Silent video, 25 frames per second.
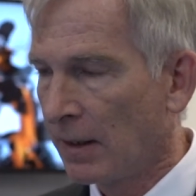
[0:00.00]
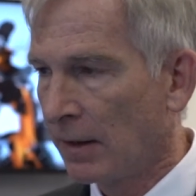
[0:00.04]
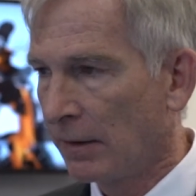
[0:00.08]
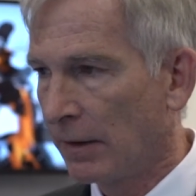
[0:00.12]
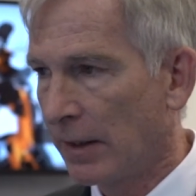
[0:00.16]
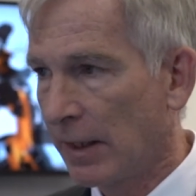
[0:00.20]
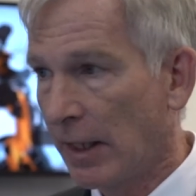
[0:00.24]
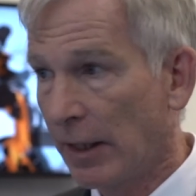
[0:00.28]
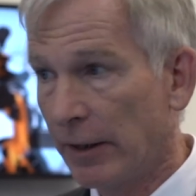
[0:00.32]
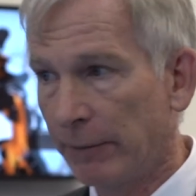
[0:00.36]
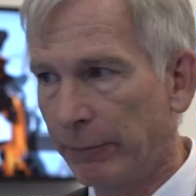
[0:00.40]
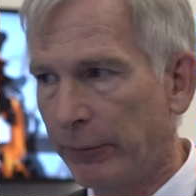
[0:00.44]

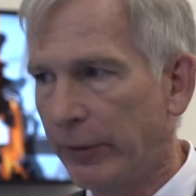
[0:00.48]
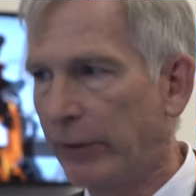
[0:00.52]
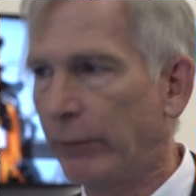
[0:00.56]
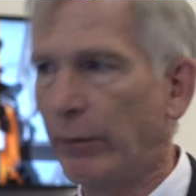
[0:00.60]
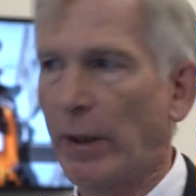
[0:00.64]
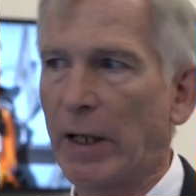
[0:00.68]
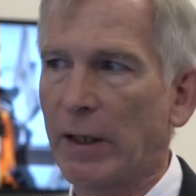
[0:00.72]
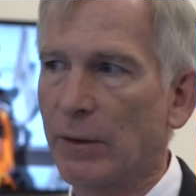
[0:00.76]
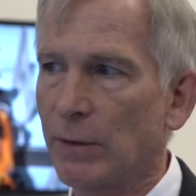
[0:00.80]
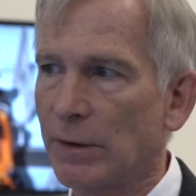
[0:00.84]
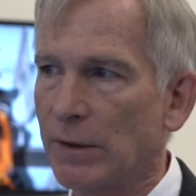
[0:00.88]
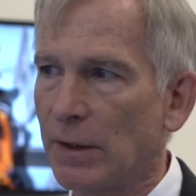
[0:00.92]
The other
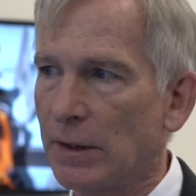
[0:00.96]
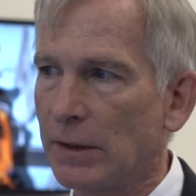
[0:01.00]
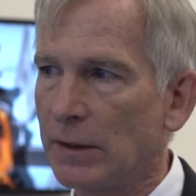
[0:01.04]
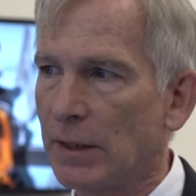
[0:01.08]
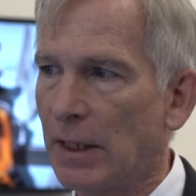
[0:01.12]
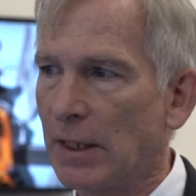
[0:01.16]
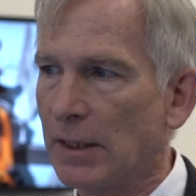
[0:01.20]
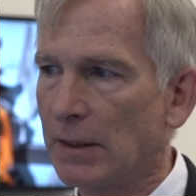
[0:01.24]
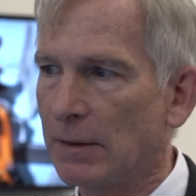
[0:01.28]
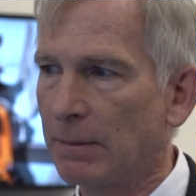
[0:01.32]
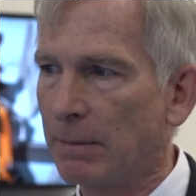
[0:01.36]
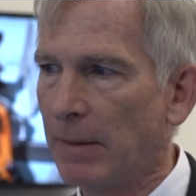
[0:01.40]
prerequisites
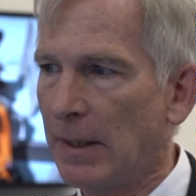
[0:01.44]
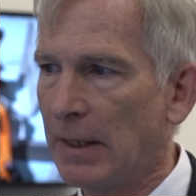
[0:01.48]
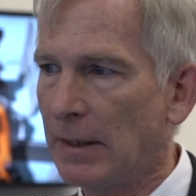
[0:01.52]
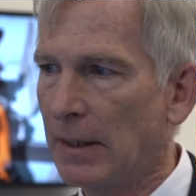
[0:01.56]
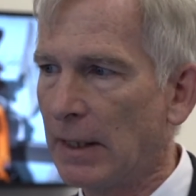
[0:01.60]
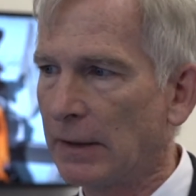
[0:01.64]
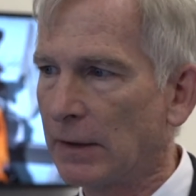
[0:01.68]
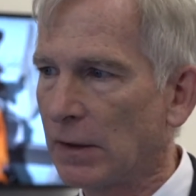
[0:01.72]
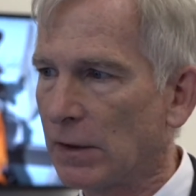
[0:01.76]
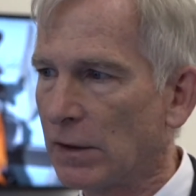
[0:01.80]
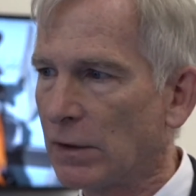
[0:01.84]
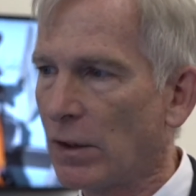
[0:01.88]
has been
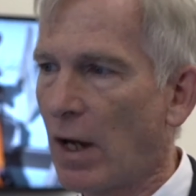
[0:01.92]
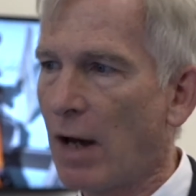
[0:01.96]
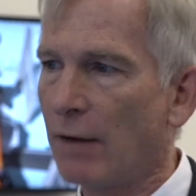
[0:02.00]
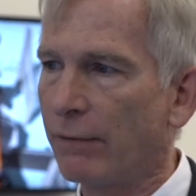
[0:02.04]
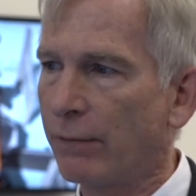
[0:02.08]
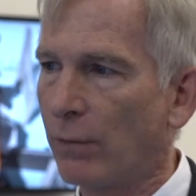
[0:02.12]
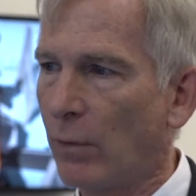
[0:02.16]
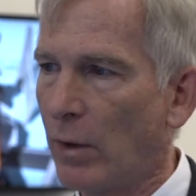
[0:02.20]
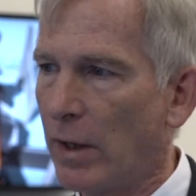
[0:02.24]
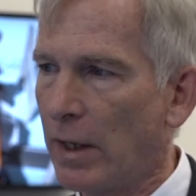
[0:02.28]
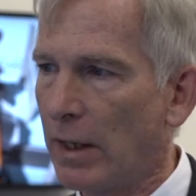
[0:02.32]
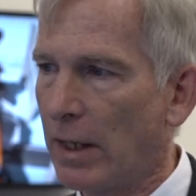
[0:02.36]
that the
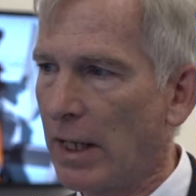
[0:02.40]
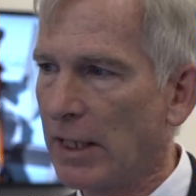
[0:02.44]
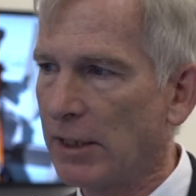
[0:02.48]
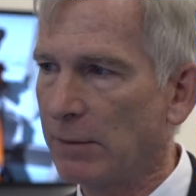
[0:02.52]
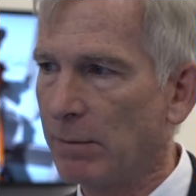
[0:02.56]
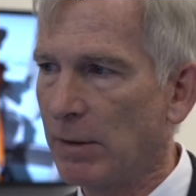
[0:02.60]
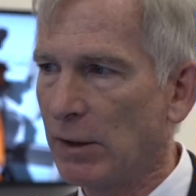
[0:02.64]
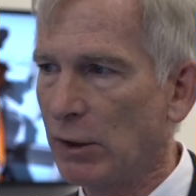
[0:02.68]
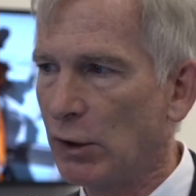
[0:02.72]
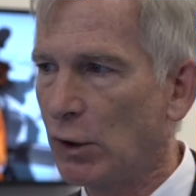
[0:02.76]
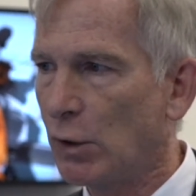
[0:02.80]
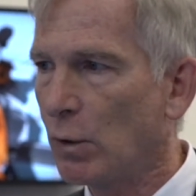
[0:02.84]
software has
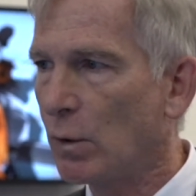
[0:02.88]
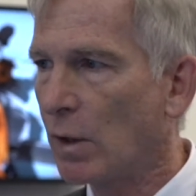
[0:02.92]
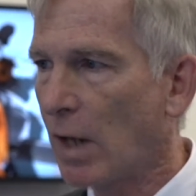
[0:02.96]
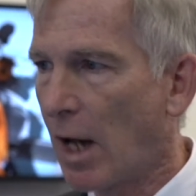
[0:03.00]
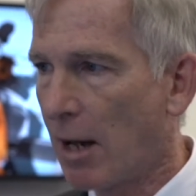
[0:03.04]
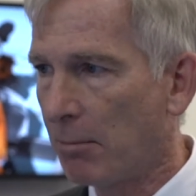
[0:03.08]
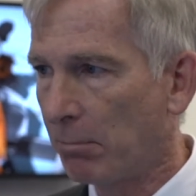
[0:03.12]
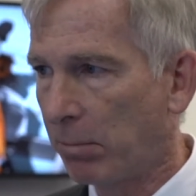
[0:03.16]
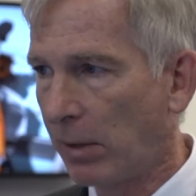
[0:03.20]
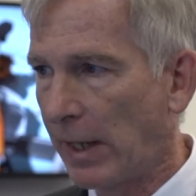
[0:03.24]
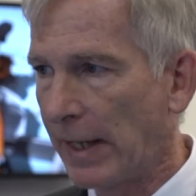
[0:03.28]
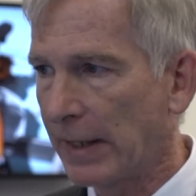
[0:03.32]
been too
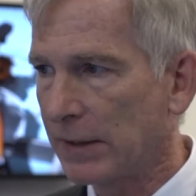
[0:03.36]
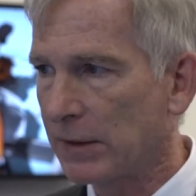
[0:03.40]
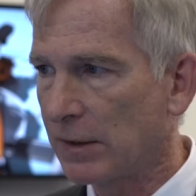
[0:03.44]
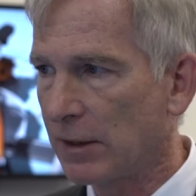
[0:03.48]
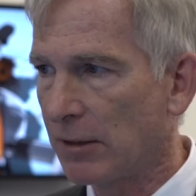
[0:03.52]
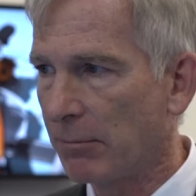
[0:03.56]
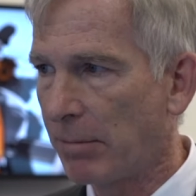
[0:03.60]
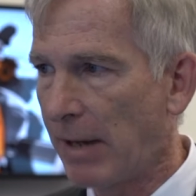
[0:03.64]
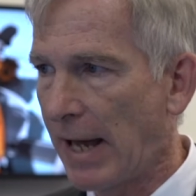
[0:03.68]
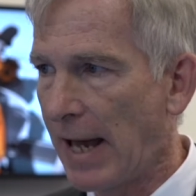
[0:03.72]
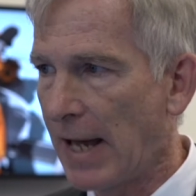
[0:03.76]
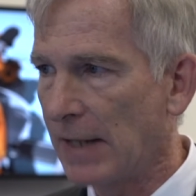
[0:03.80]
complex
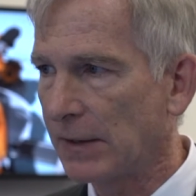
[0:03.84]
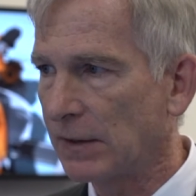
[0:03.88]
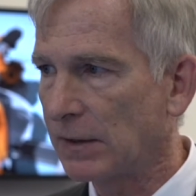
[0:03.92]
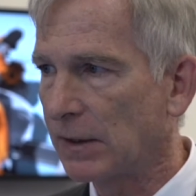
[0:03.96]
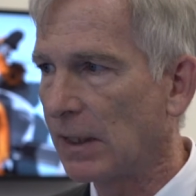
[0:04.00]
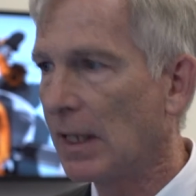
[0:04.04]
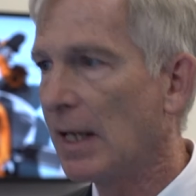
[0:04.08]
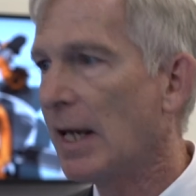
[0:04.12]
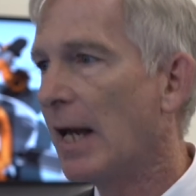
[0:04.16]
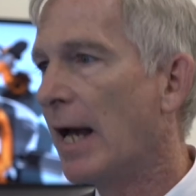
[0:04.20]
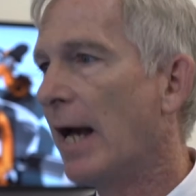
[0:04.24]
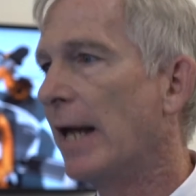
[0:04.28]
in the
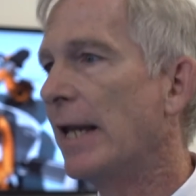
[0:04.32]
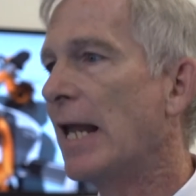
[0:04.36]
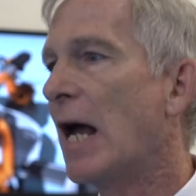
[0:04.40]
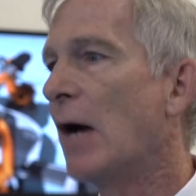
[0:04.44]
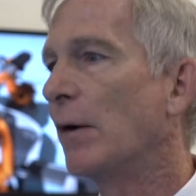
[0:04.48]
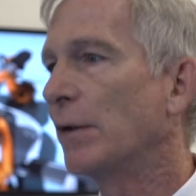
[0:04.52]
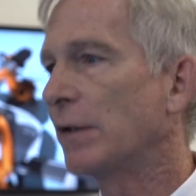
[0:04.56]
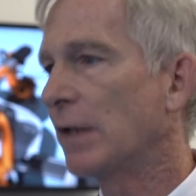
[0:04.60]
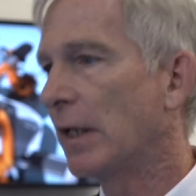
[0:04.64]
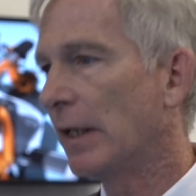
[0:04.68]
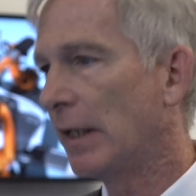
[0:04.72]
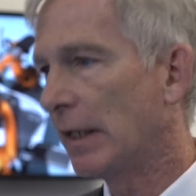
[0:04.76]
past, and
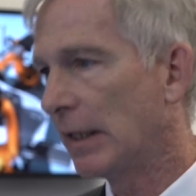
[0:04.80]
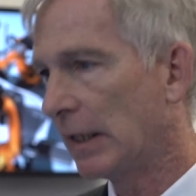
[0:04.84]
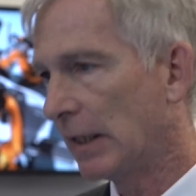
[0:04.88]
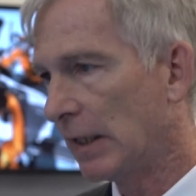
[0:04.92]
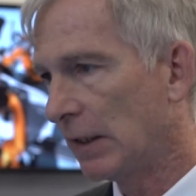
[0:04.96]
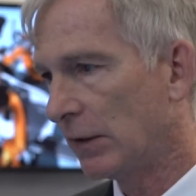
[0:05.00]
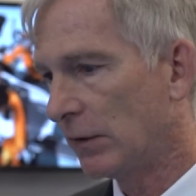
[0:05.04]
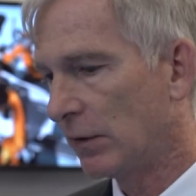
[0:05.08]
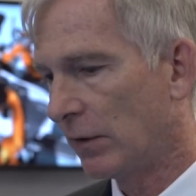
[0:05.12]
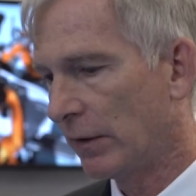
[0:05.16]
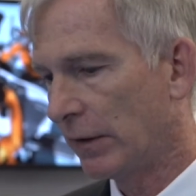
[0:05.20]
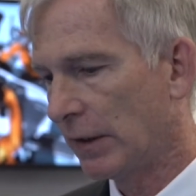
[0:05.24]
now it's getting
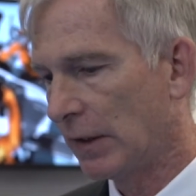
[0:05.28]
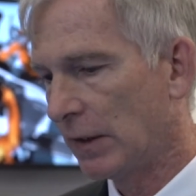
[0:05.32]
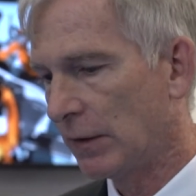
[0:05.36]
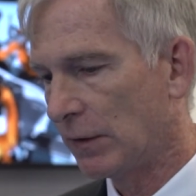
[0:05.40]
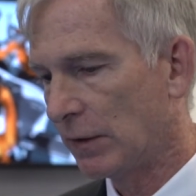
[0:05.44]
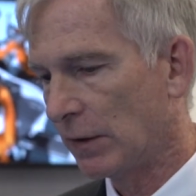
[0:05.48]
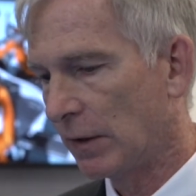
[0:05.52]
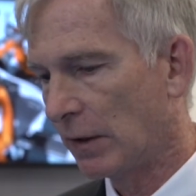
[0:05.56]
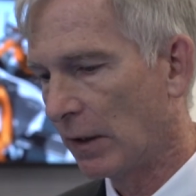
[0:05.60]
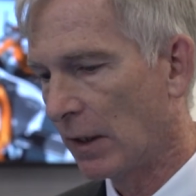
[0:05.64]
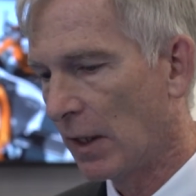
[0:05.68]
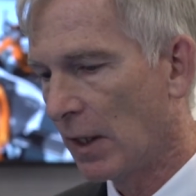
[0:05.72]
easier and
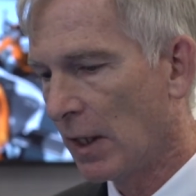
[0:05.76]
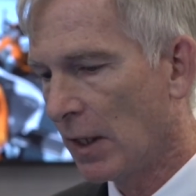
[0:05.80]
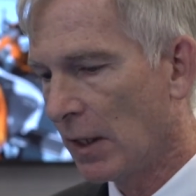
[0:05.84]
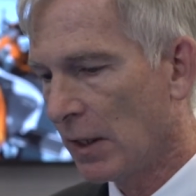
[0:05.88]
easier.